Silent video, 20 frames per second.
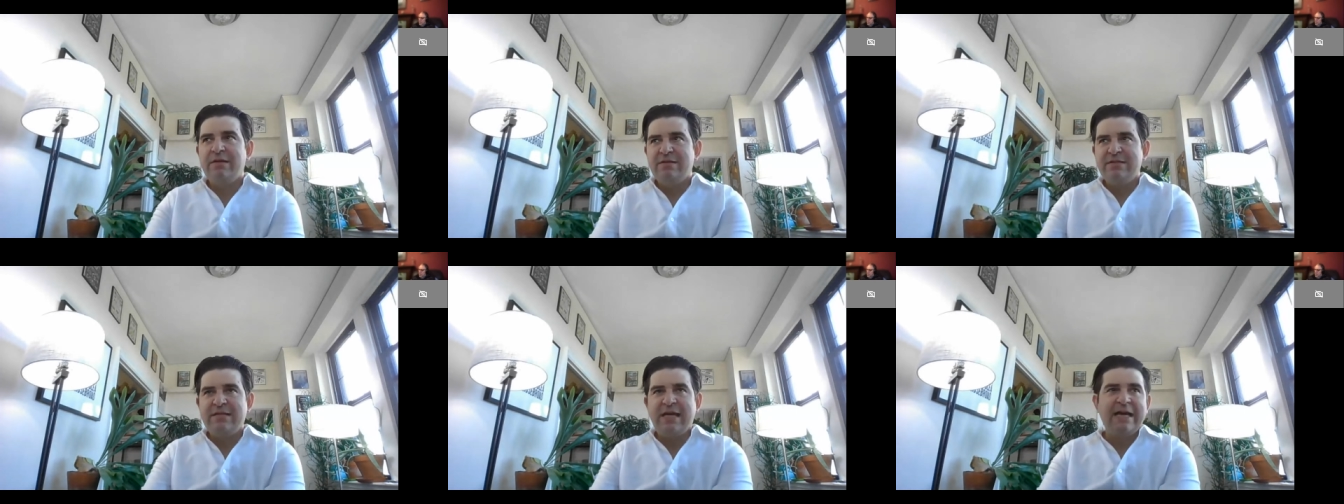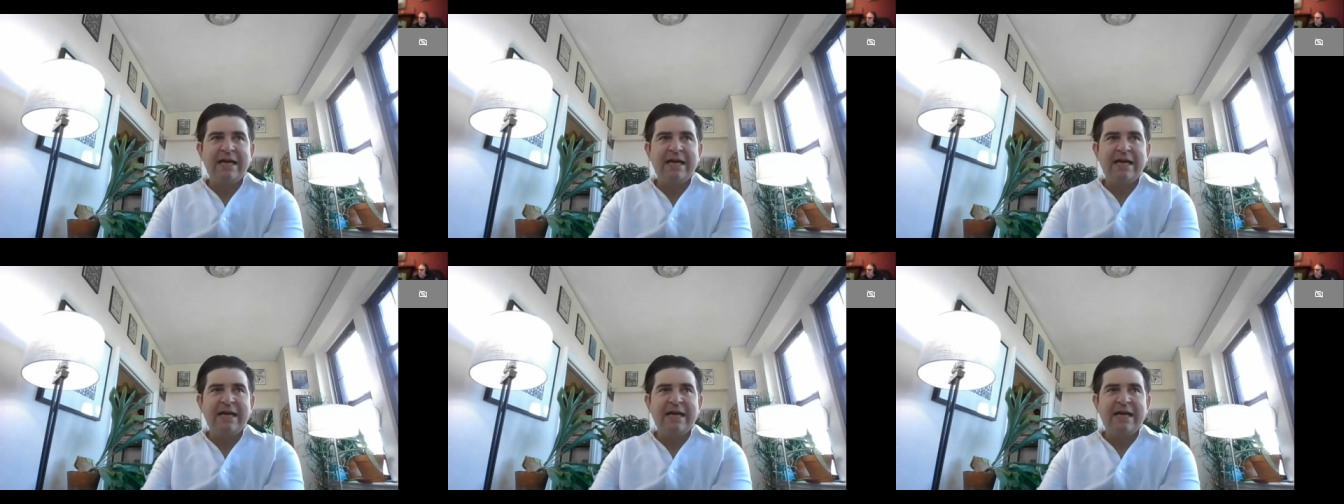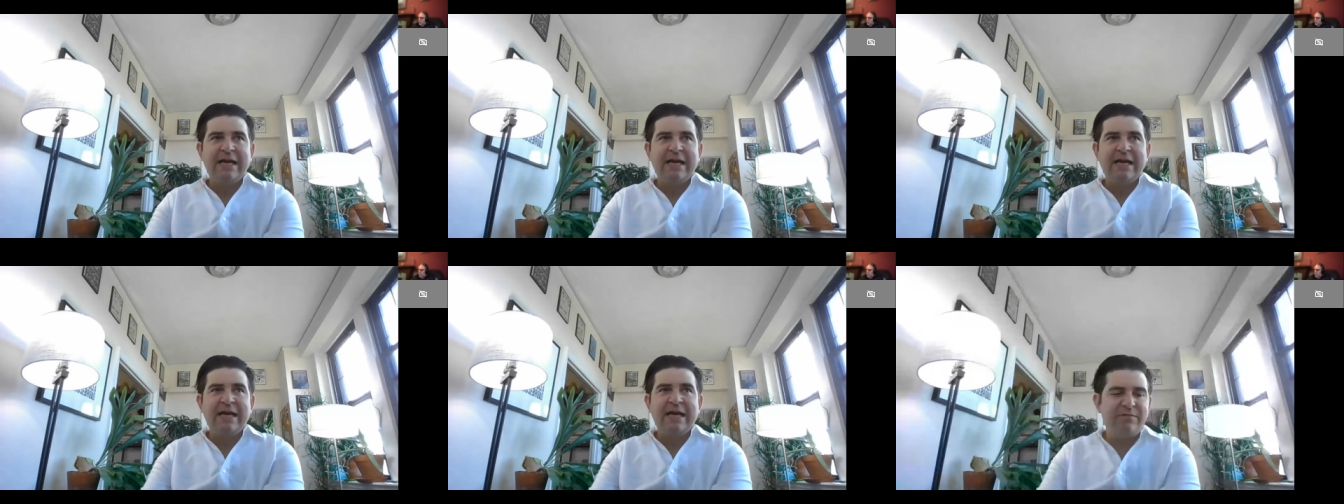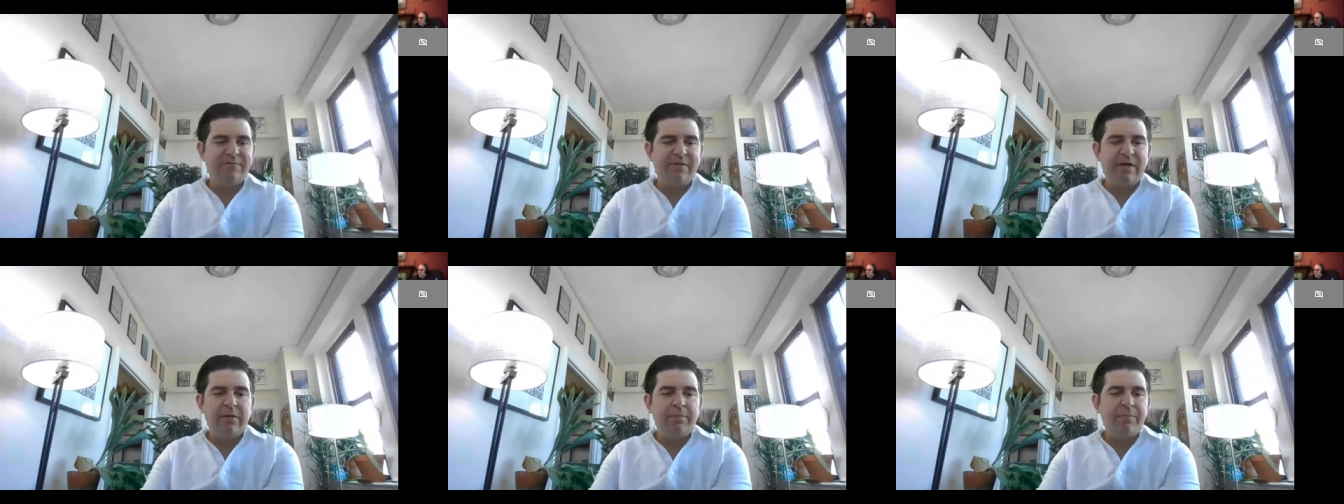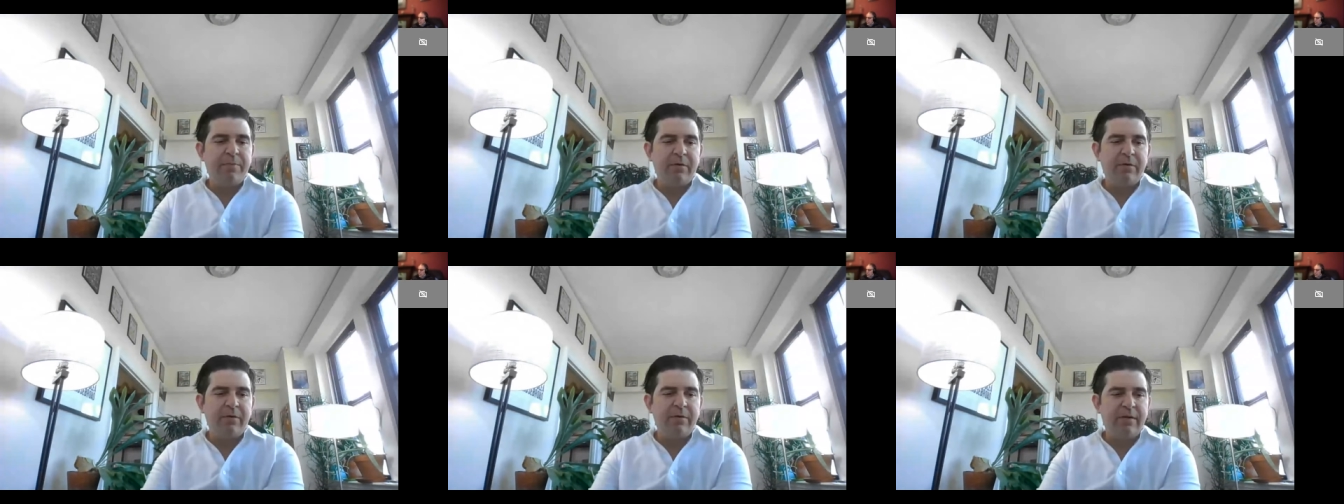to actually being a
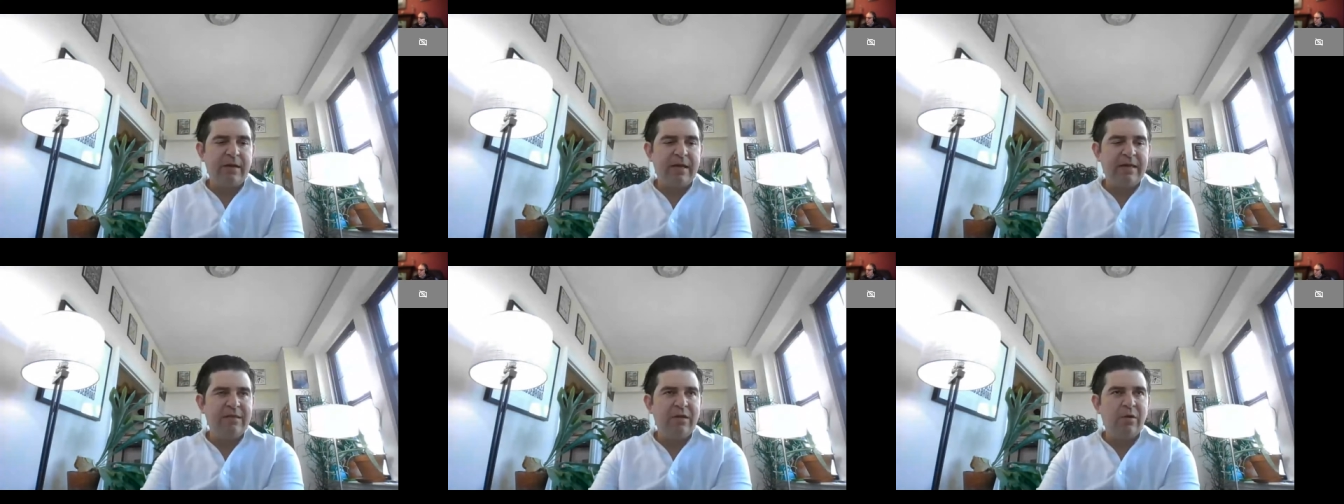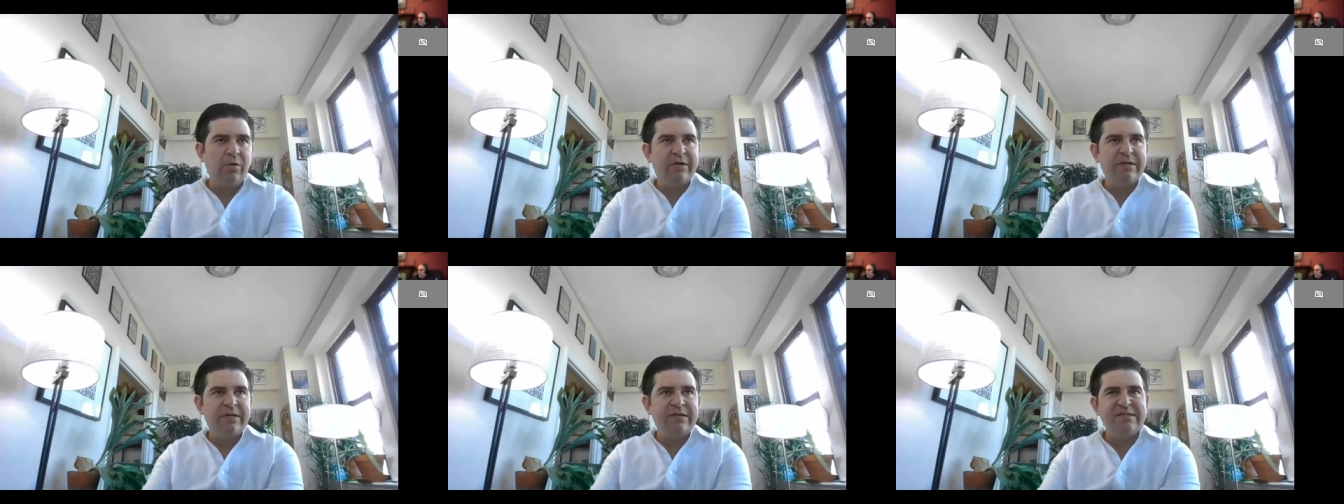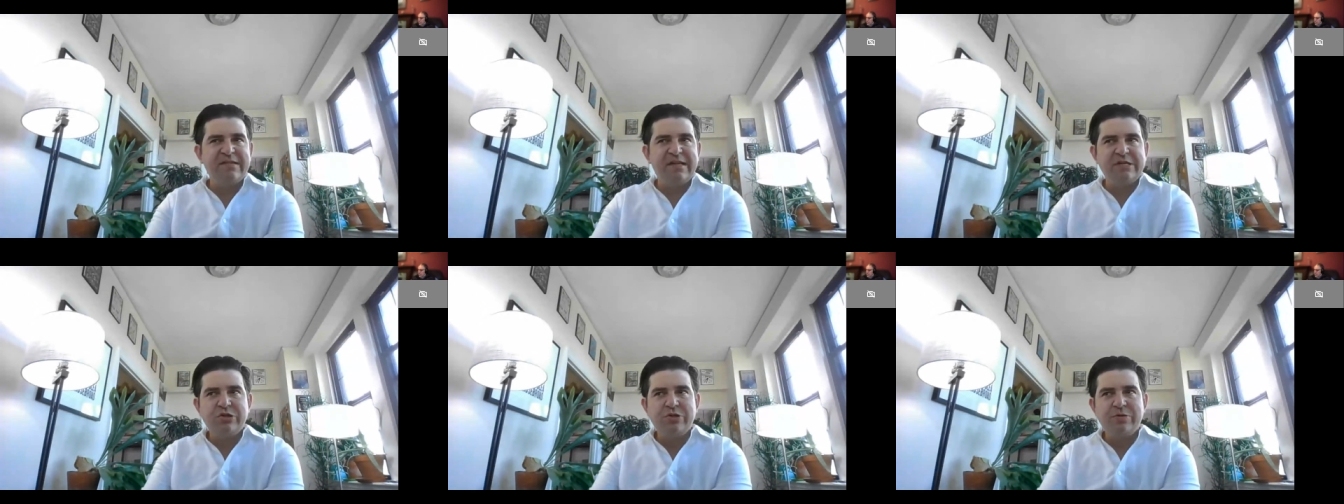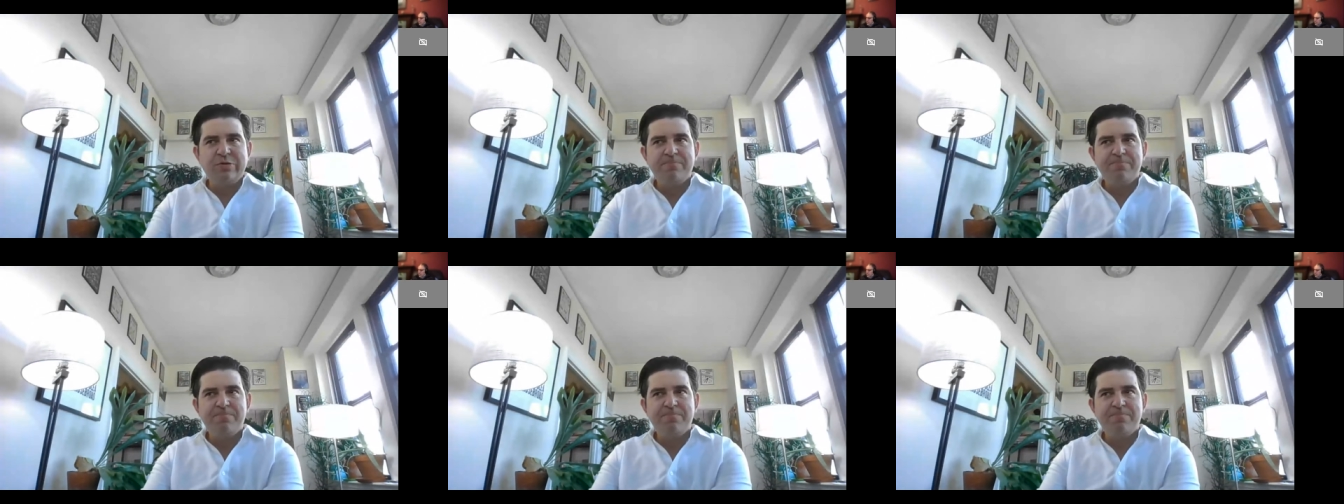developer in the organization.